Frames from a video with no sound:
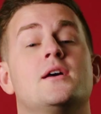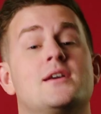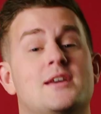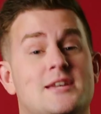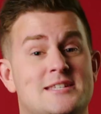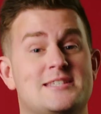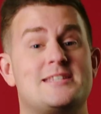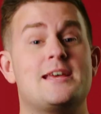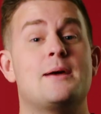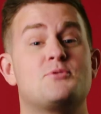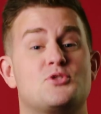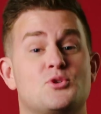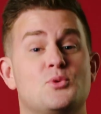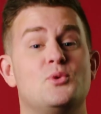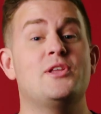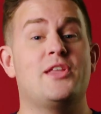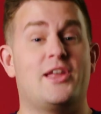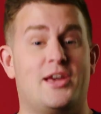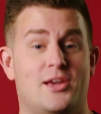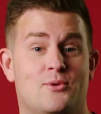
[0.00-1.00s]

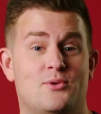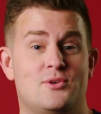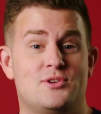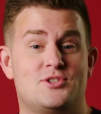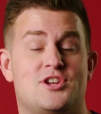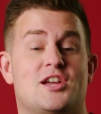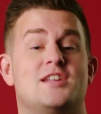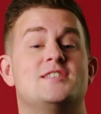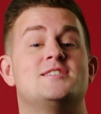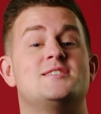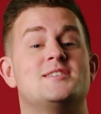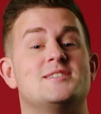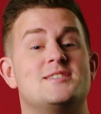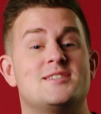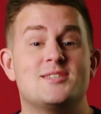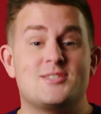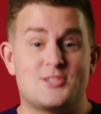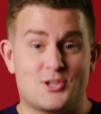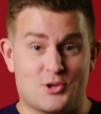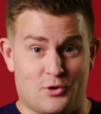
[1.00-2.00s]
Conceptual language and
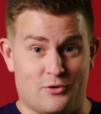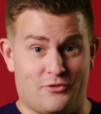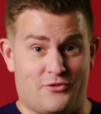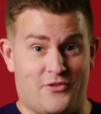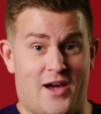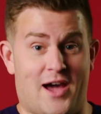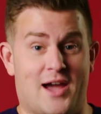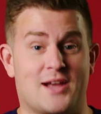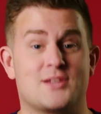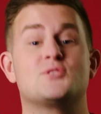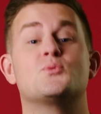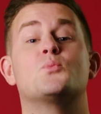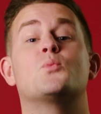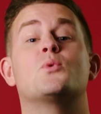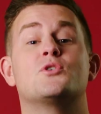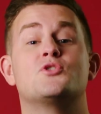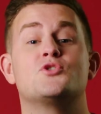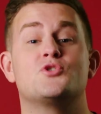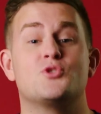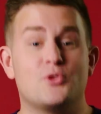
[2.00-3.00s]
statistical facts
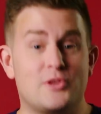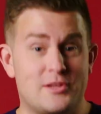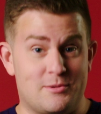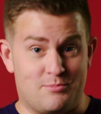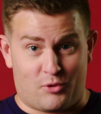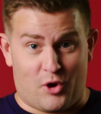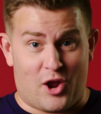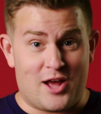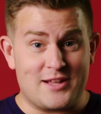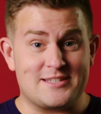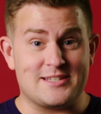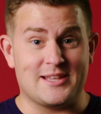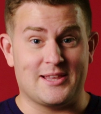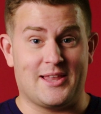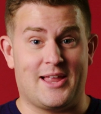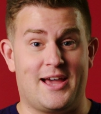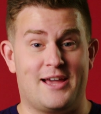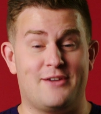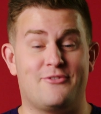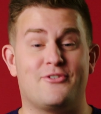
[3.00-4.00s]
were truly brought to
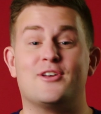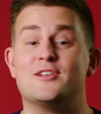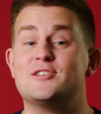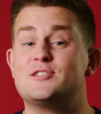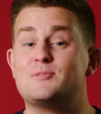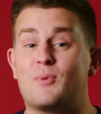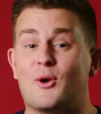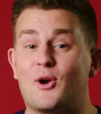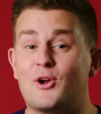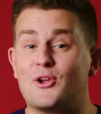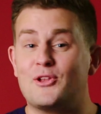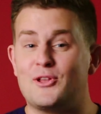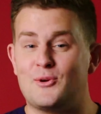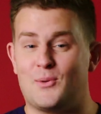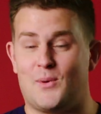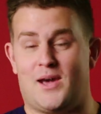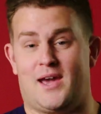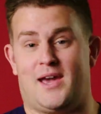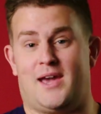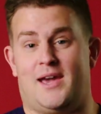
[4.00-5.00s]
life in a sparkly
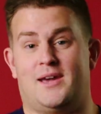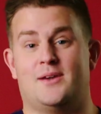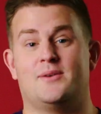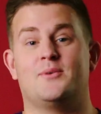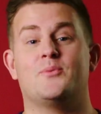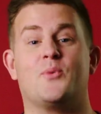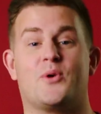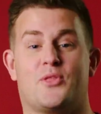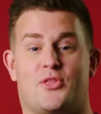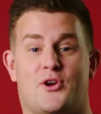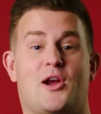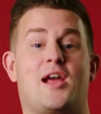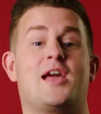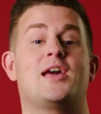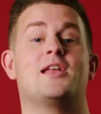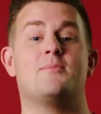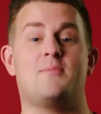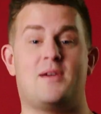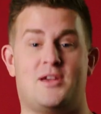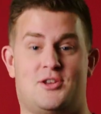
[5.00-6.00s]
way with our
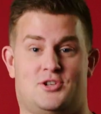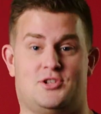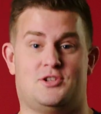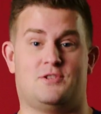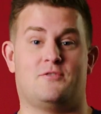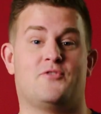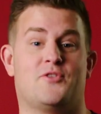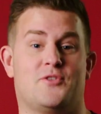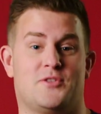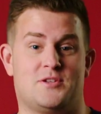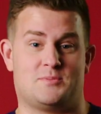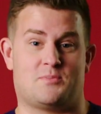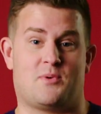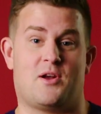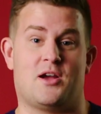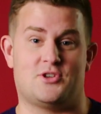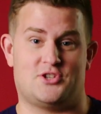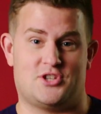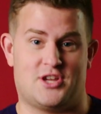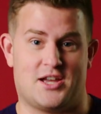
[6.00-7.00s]
animation for this
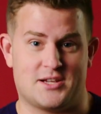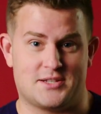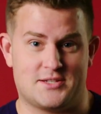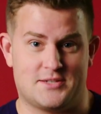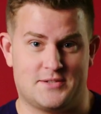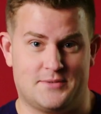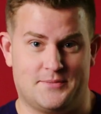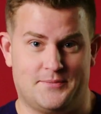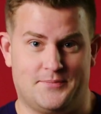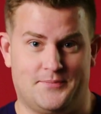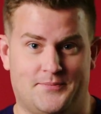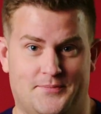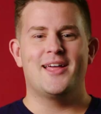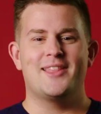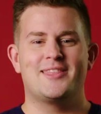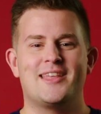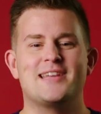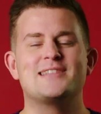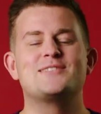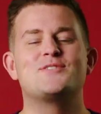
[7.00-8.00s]
project.
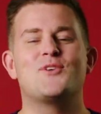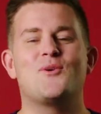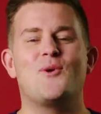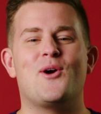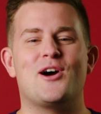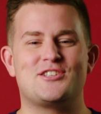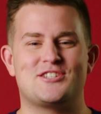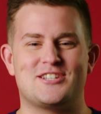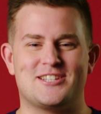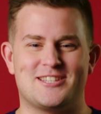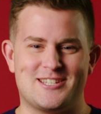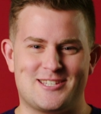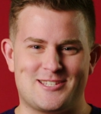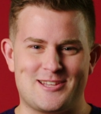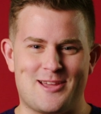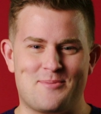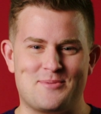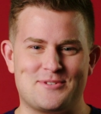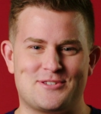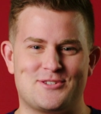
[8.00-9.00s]
Thanks for watching this
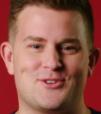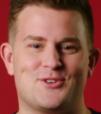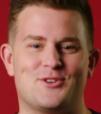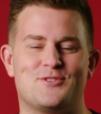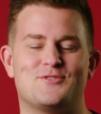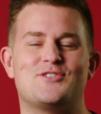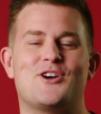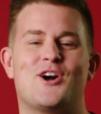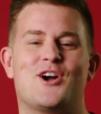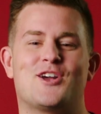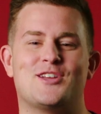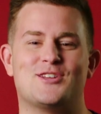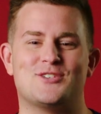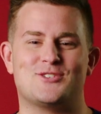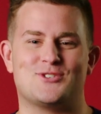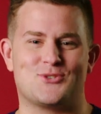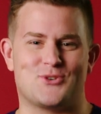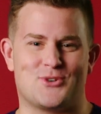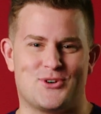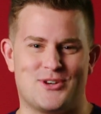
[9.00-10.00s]
episode of Talking
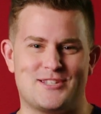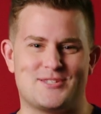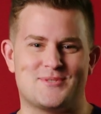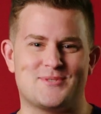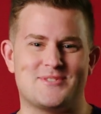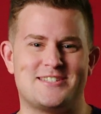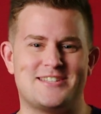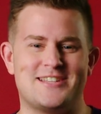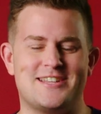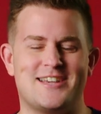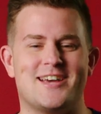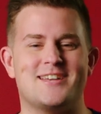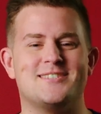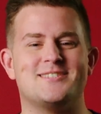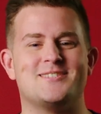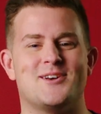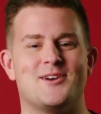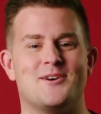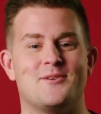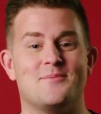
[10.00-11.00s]
Stories with
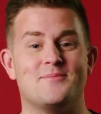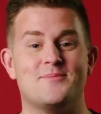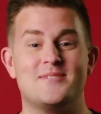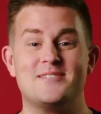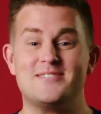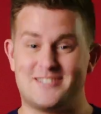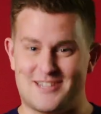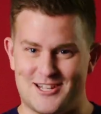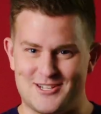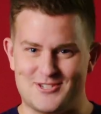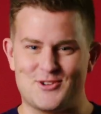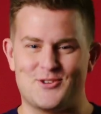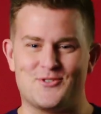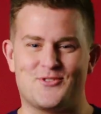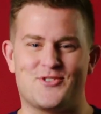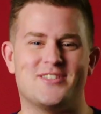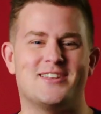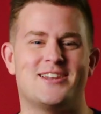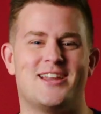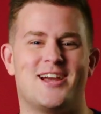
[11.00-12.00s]
TSM. Stay tuned
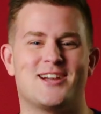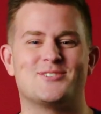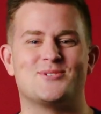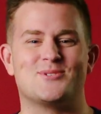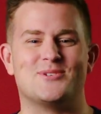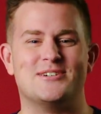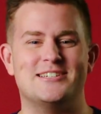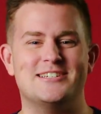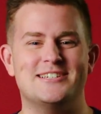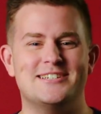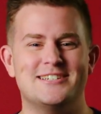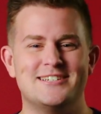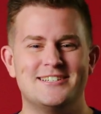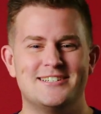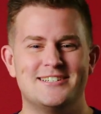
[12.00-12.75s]
for the next one.